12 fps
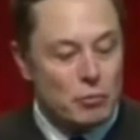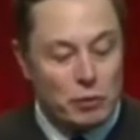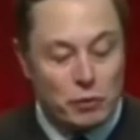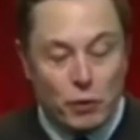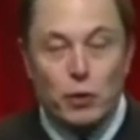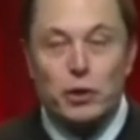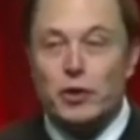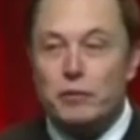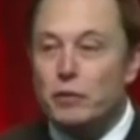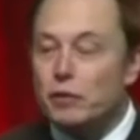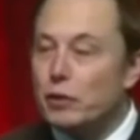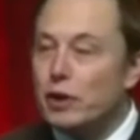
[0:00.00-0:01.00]
before
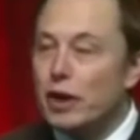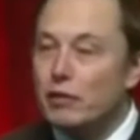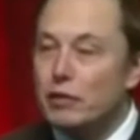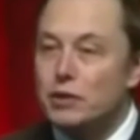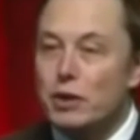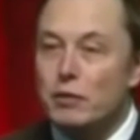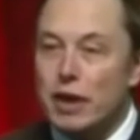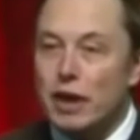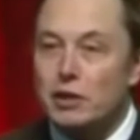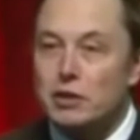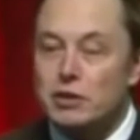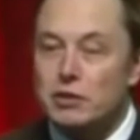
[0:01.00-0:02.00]
you have those
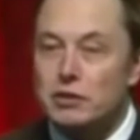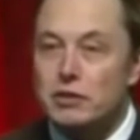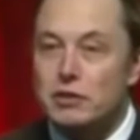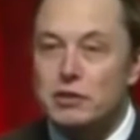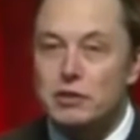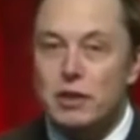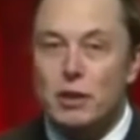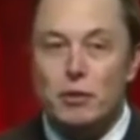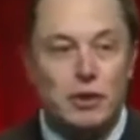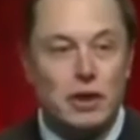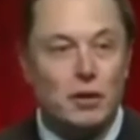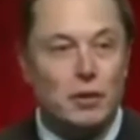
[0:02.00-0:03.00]
obligations. So
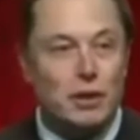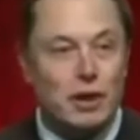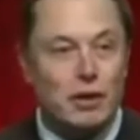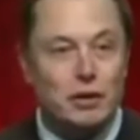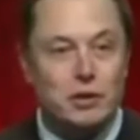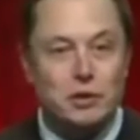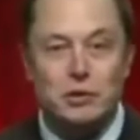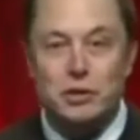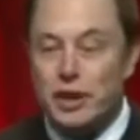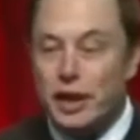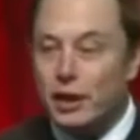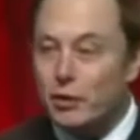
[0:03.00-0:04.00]
I would encourage you to
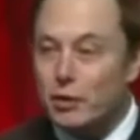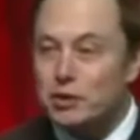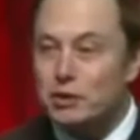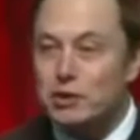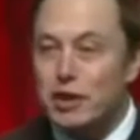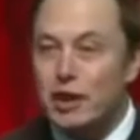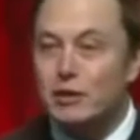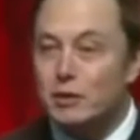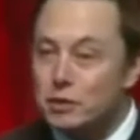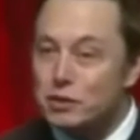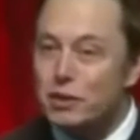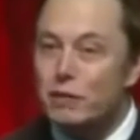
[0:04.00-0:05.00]
take risks now.
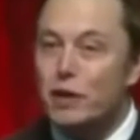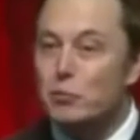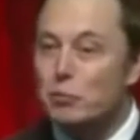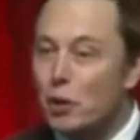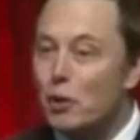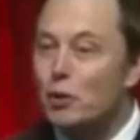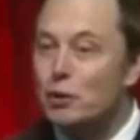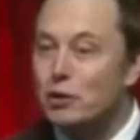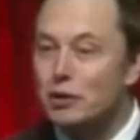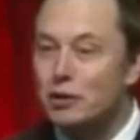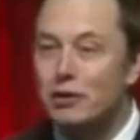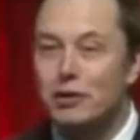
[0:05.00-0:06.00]
Do something bold.
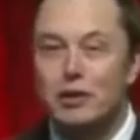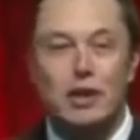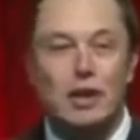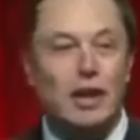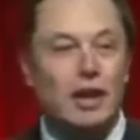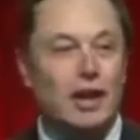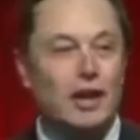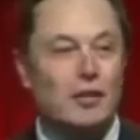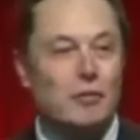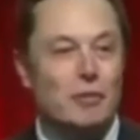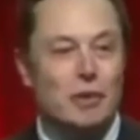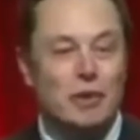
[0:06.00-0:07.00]

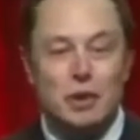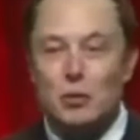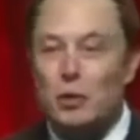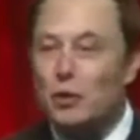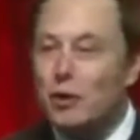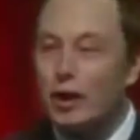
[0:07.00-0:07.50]
You won't